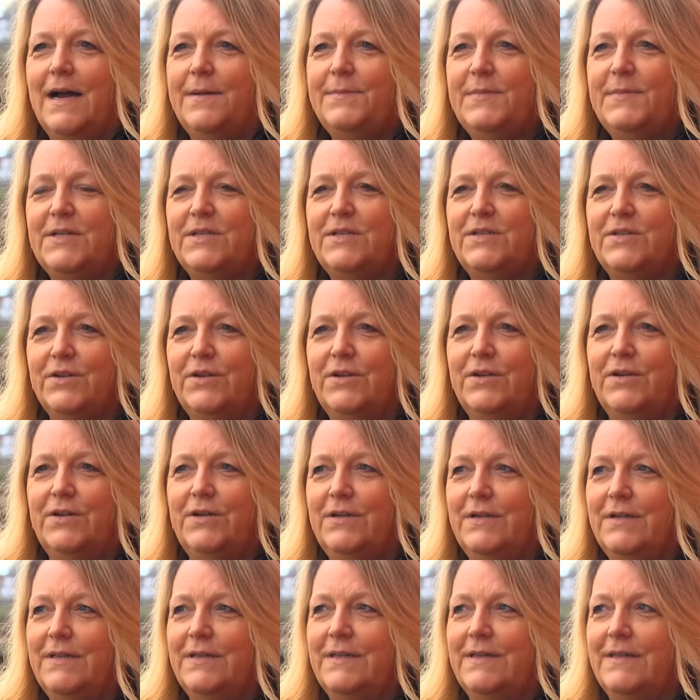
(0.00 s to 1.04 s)
I'm
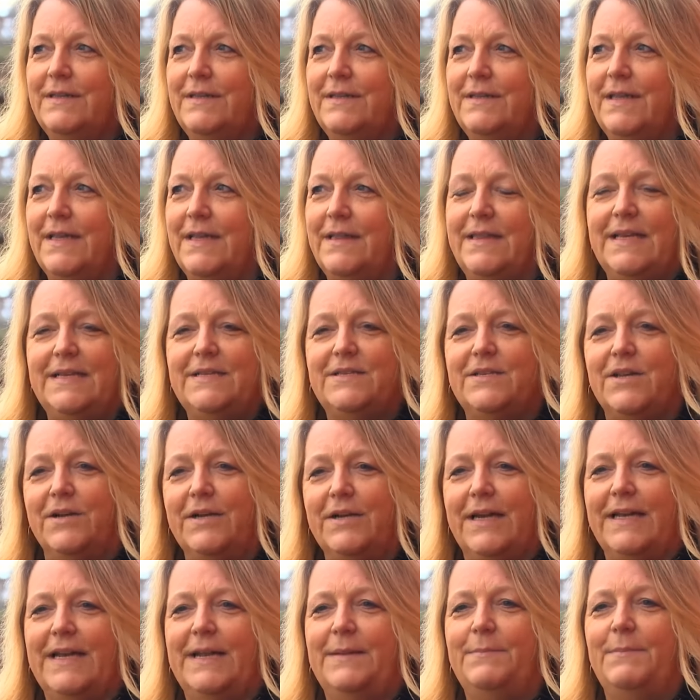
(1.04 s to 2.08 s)
concerned that things
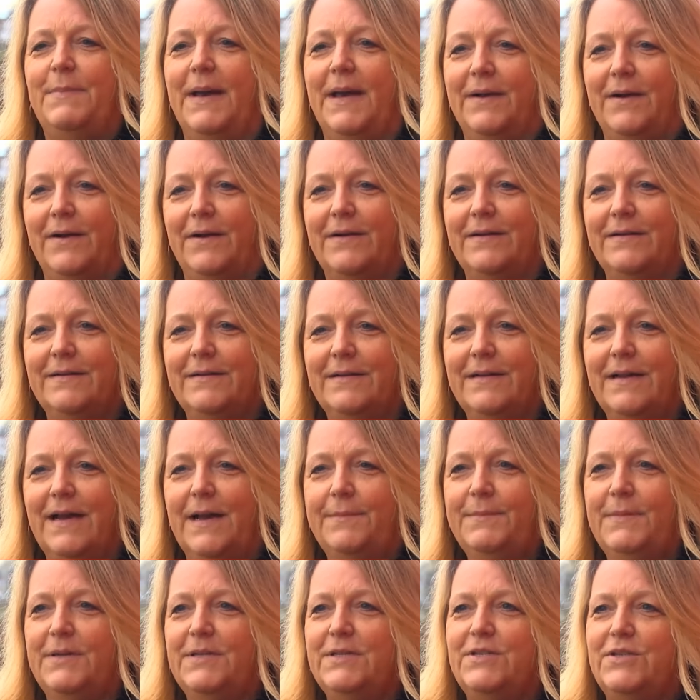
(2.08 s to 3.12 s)
aren't getting better.
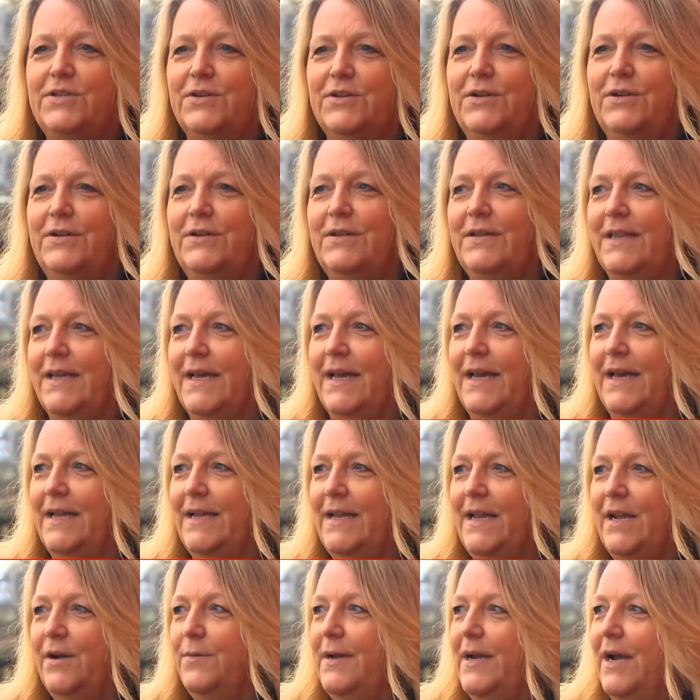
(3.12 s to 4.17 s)
I'm concerned that
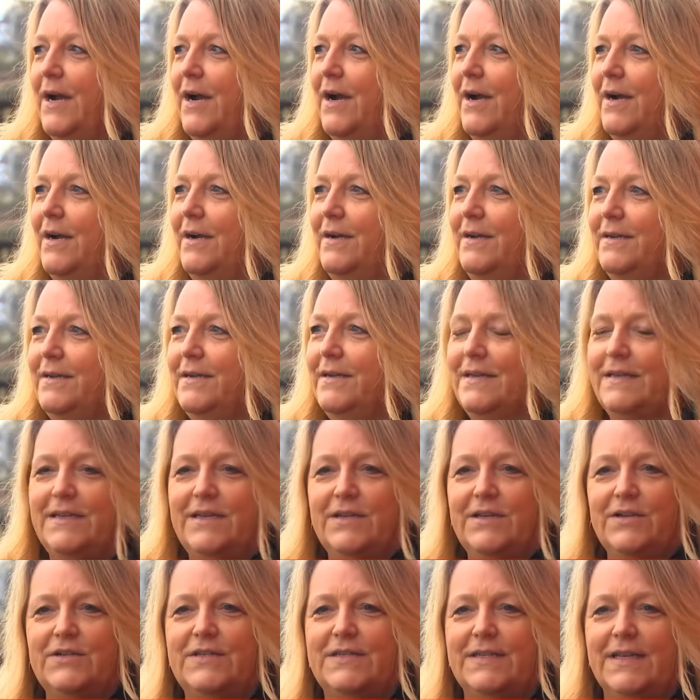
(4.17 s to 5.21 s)
here we are
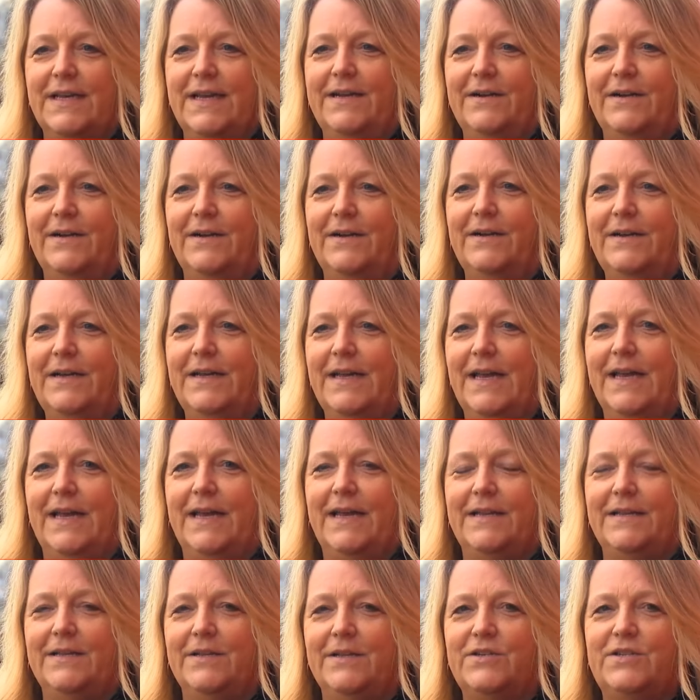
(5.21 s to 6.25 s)
years later
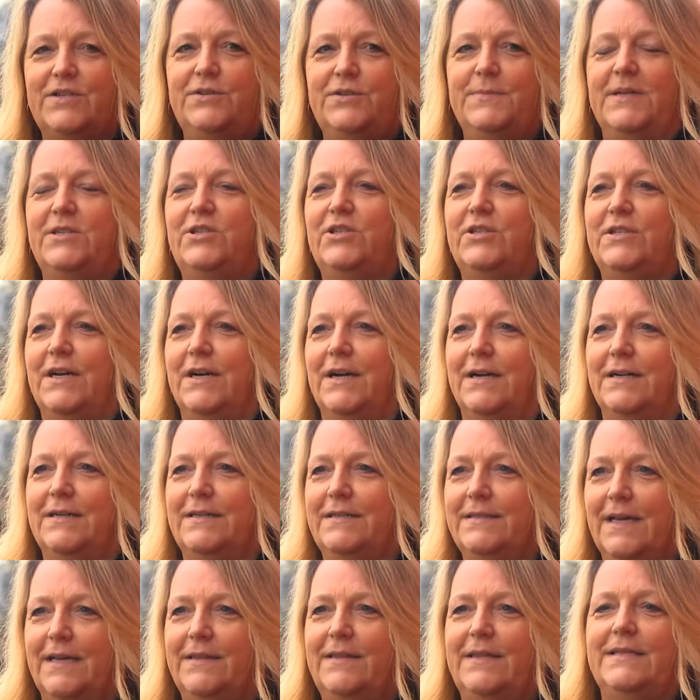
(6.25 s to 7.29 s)
and there's too much
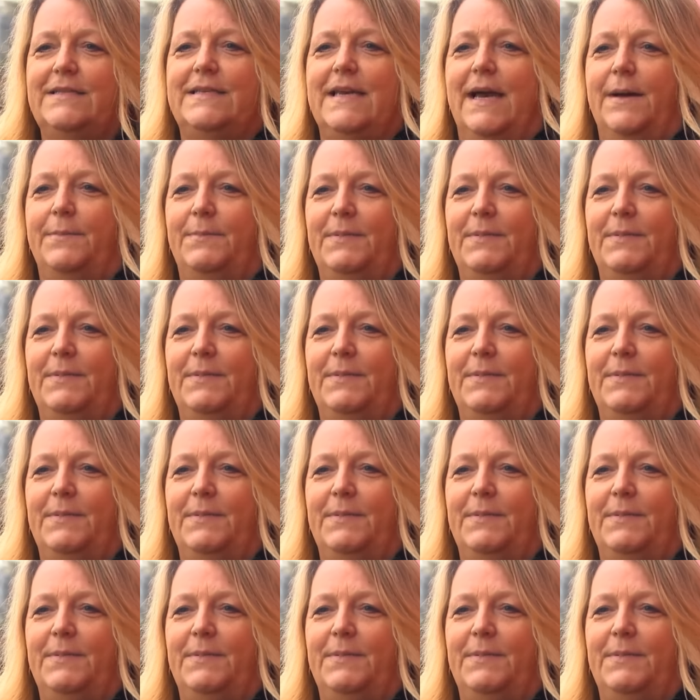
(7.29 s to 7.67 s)
talk, nothing's